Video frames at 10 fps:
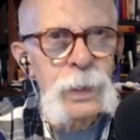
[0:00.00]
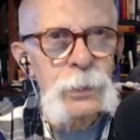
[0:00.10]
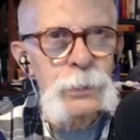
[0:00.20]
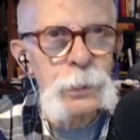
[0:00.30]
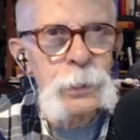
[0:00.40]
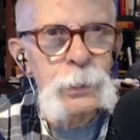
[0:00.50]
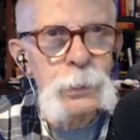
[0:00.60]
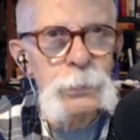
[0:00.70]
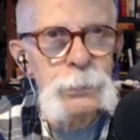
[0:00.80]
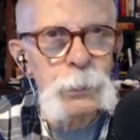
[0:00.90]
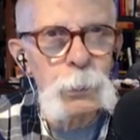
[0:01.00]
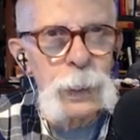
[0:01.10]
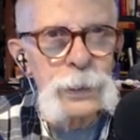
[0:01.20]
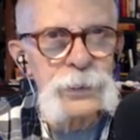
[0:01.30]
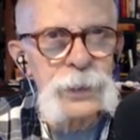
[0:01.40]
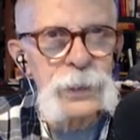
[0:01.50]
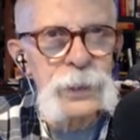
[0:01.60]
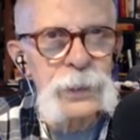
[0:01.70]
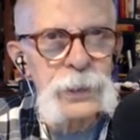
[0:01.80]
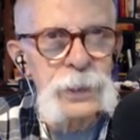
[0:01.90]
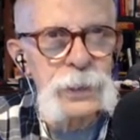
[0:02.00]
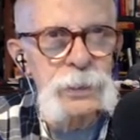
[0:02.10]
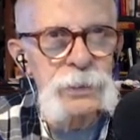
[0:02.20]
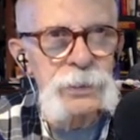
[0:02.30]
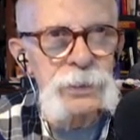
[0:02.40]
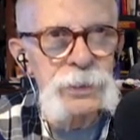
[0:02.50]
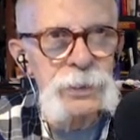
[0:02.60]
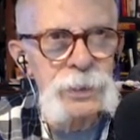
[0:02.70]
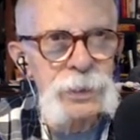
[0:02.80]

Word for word: True for waxy goodness.